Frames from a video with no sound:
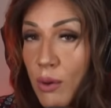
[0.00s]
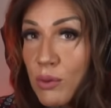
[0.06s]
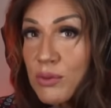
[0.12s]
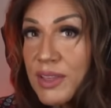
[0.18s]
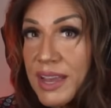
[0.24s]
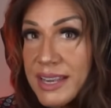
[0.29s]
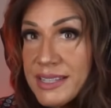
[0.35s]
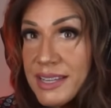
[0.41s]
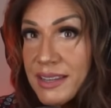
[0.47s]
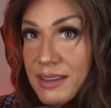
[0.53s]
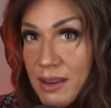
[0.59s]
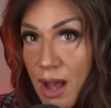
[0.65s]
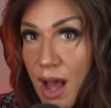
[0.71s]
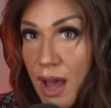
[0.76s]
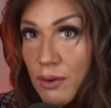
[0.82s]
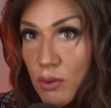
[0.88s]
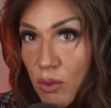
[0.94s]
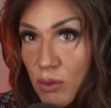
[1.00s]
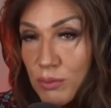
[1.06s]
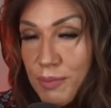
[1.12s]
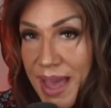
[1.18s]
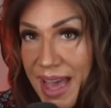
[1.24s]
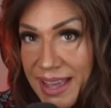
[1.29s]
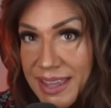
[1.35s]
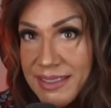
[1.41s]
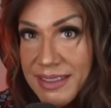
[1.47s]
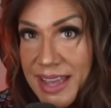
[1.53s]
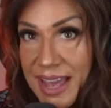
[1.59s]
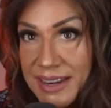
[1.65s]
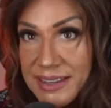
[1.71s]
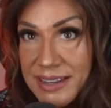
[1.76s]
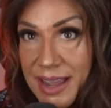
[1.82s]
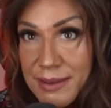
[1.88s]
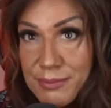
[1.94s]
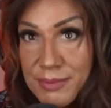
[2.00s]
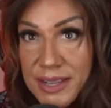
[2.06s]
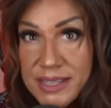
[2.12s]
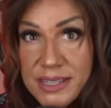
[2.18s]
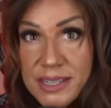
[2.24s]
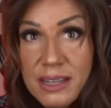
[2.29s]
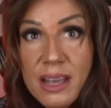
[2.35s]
they did not hold back in that indictment.